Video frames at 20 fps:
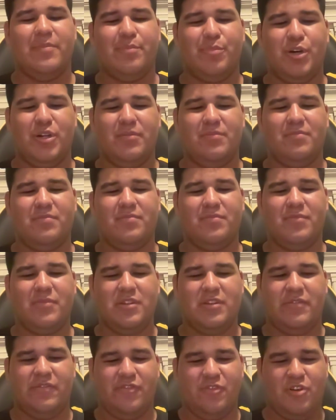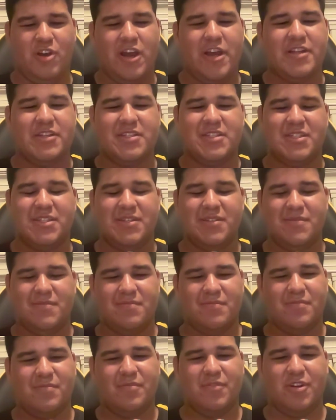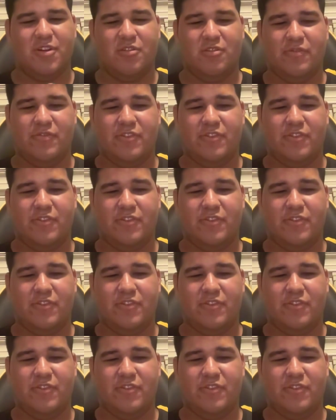but if you guys you know